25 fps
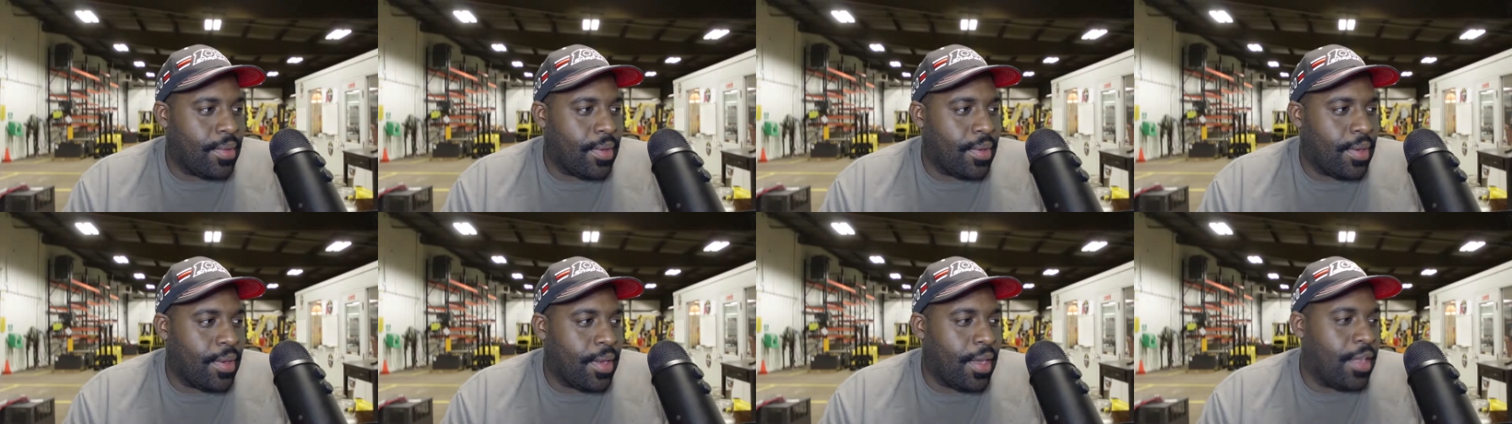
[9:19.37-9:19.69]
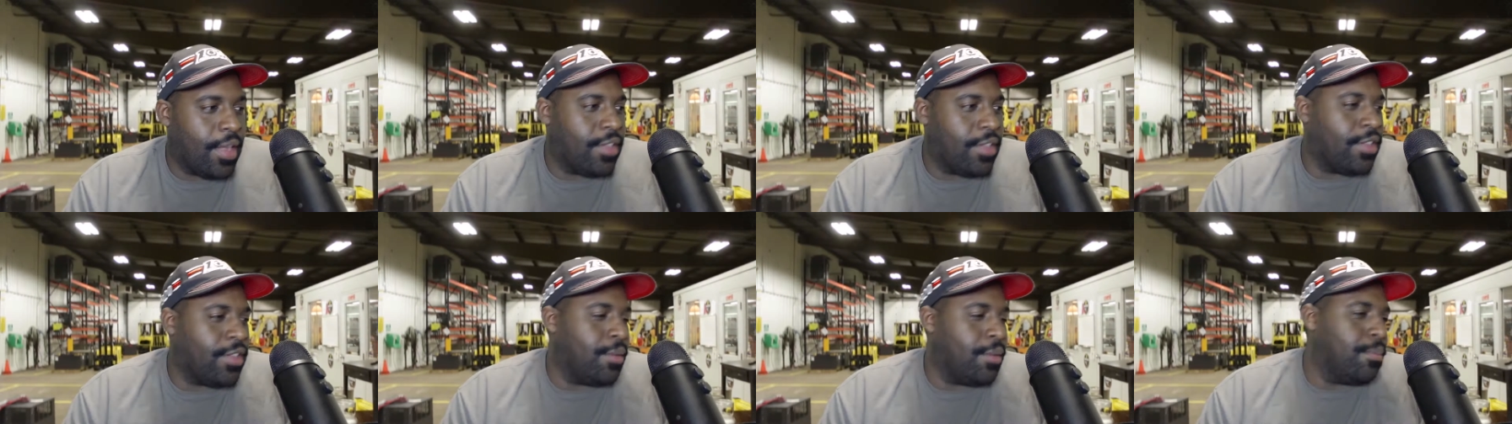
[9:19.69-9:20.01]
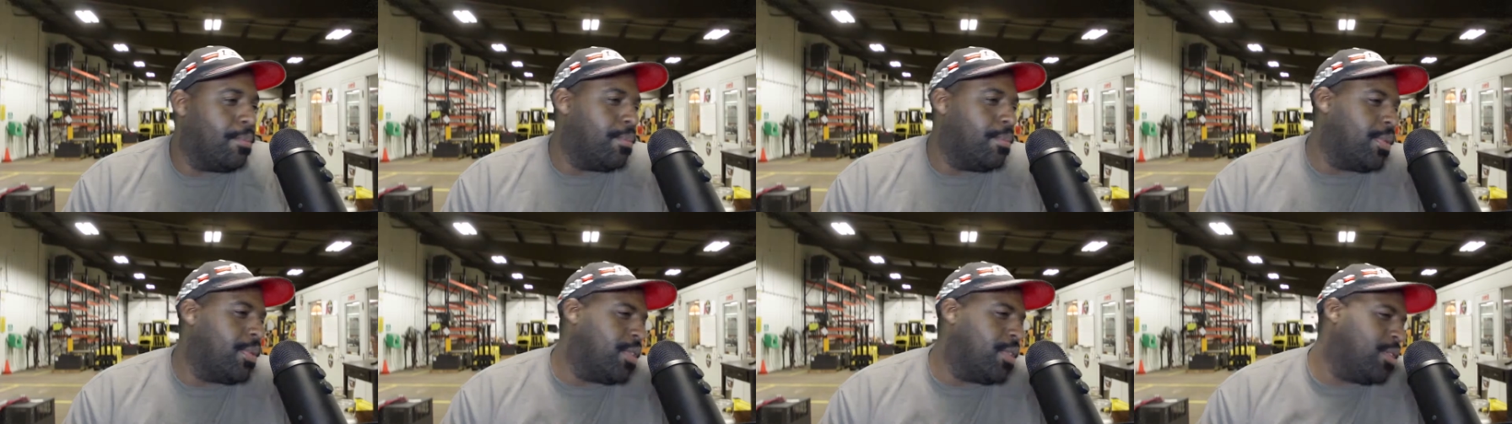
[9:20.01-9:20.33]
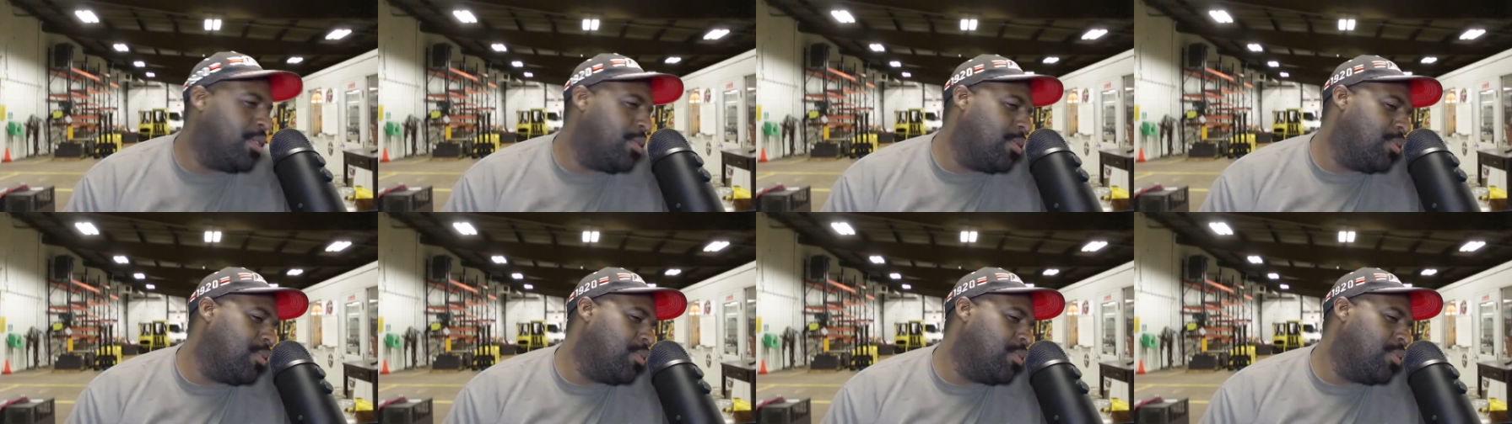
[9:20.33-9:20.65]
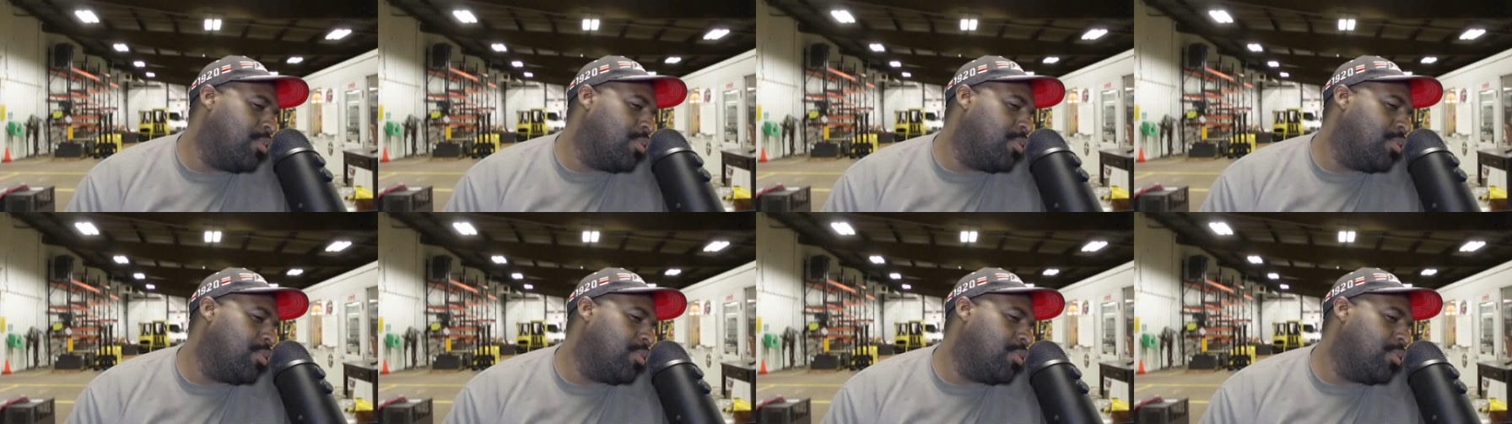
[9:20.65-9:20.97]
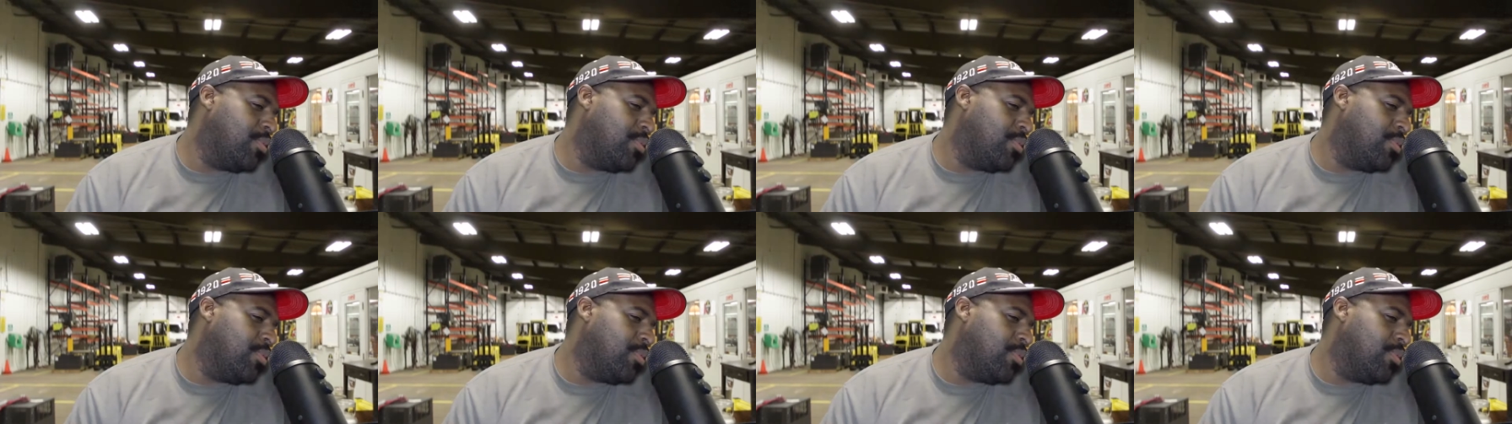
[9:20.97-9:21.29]
It's a blue.
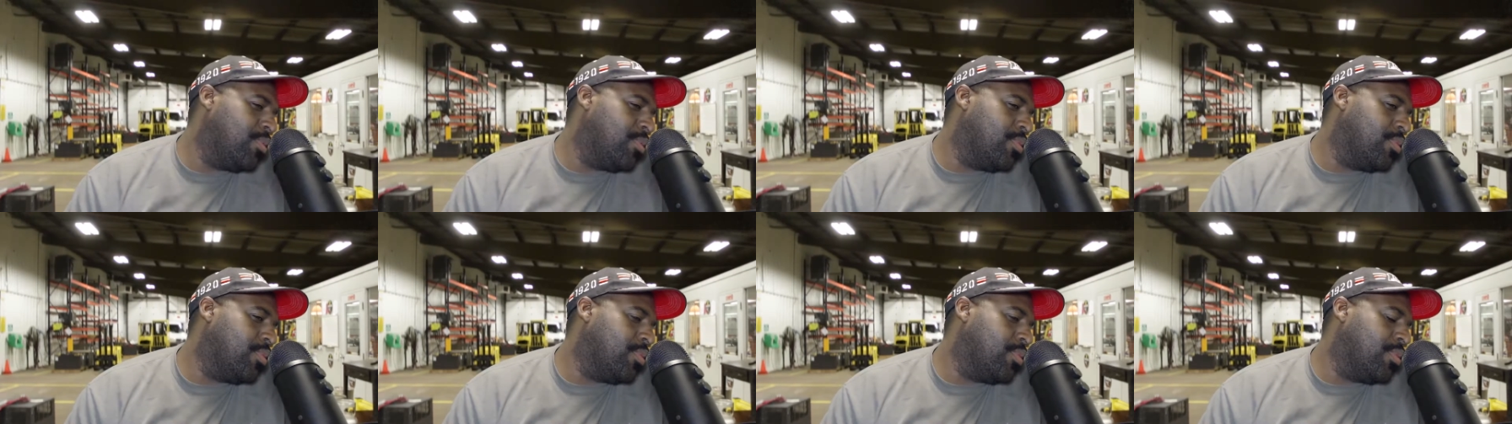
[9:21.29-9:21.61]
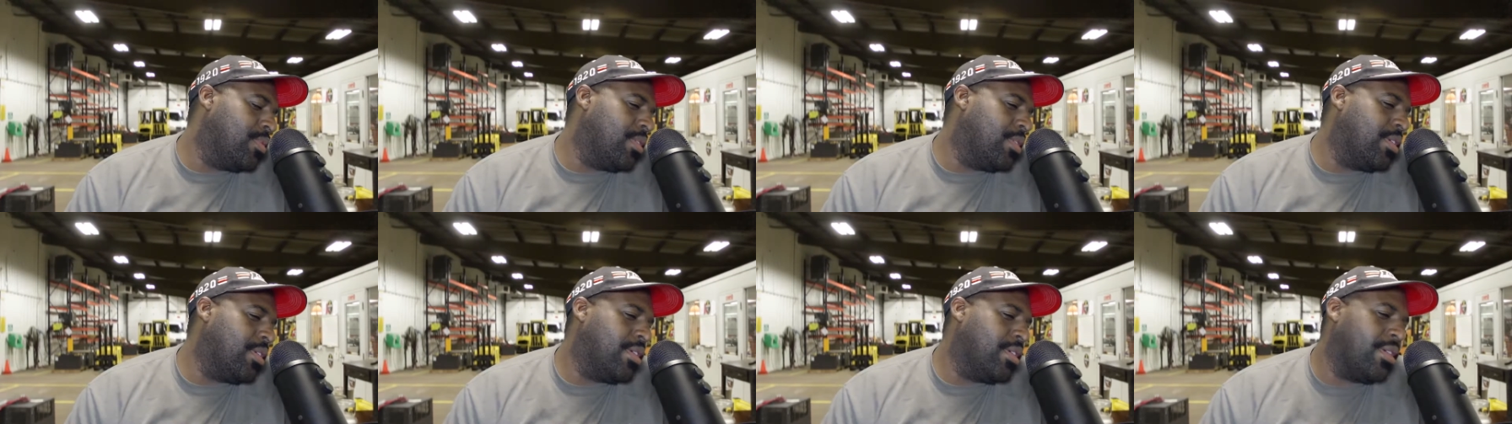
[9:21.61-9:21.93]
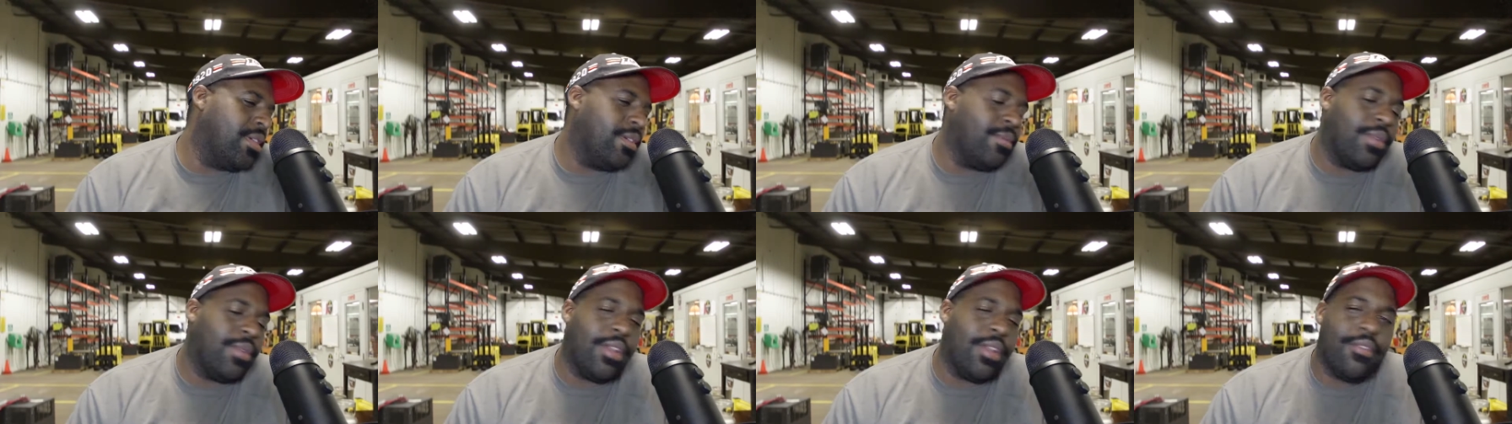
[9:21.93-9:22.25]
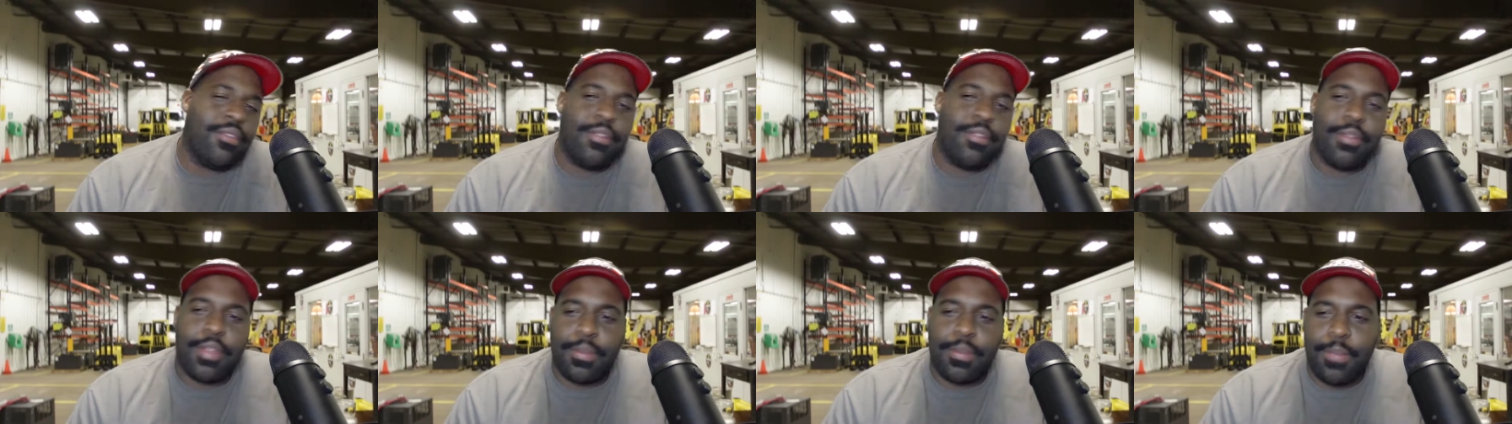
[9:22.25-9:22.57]
Whatever